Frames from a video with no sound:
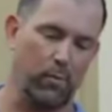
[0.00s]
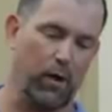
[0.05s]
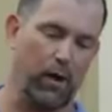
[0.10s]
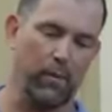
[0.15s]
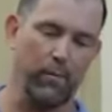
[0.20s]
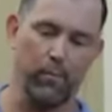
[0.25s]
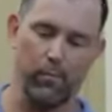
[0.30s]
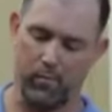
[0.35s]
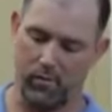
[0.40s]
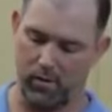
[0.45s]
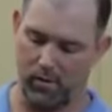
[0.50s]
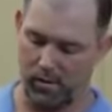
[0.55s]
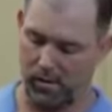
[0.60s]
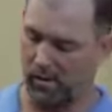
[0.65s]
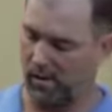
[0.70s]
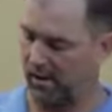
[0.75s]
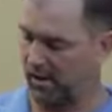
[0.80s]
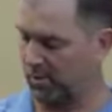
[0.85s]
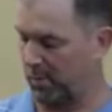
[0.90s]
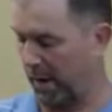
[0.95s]
pipe,
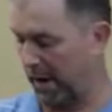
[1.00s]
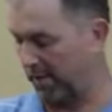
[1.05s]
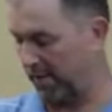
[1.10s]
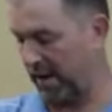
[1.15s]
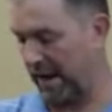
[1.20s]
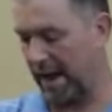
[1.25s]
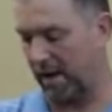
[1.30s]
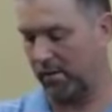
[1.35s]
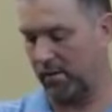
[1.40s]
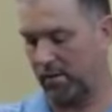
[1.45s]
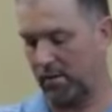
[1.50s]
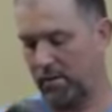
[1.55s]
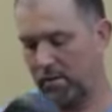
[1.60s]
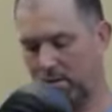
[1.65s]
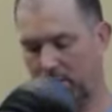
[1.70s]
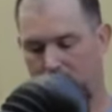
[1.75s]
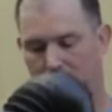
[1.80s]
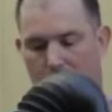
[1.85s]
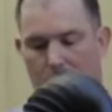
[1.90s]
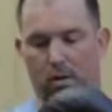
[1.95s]
expand it out,
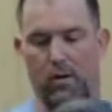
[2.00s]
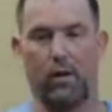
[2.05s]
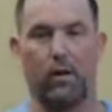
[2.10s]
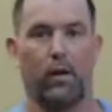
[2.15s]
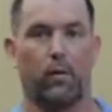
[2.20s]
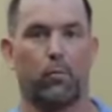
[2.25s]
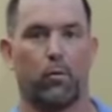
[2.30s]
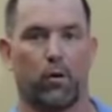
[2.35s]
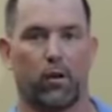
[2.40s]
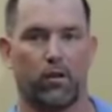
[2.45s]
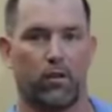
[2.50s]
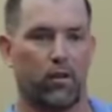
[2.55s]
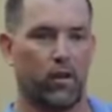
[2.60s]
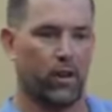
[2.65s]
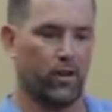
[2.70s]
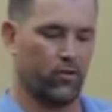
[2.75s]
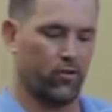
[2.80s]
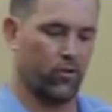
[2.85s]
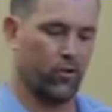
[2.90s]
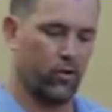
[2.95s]
and put it in
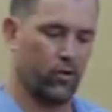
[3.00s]
the ditch.